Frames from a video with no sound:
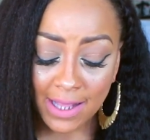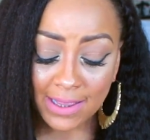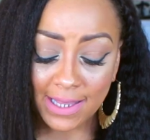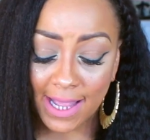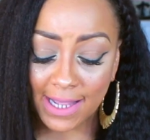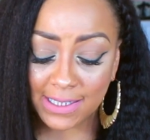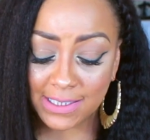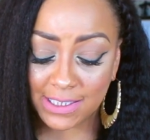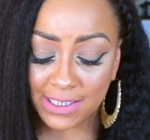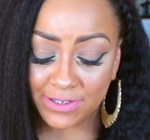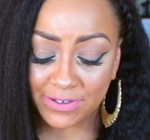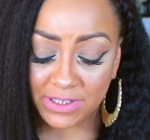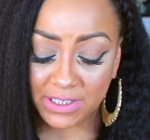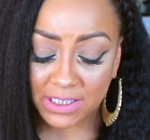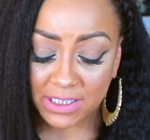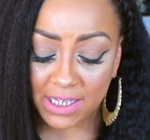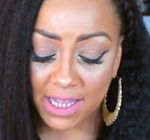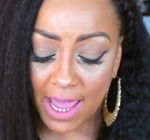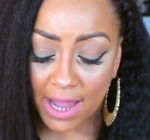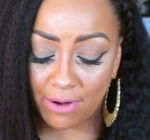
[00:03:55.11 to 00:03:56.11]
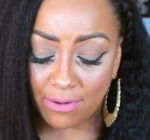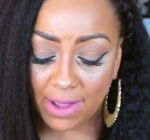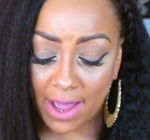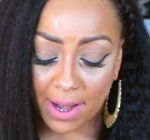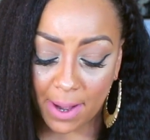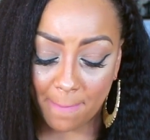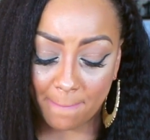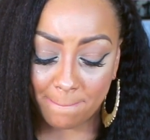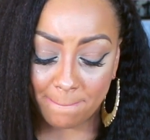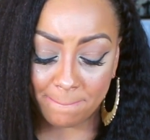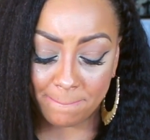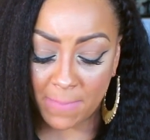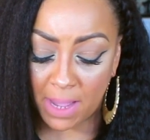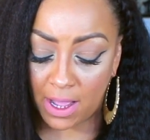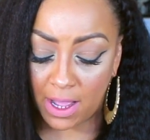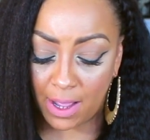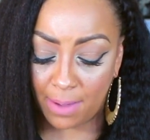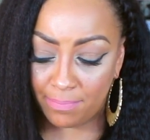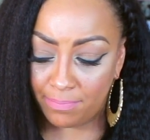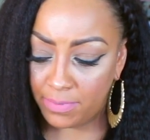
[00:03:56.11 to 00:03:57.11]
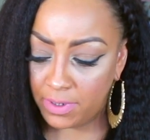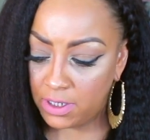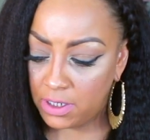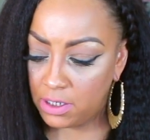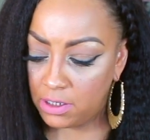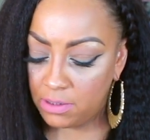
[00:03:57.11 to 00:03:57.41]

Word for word: Like, seriously, I don't gotta um.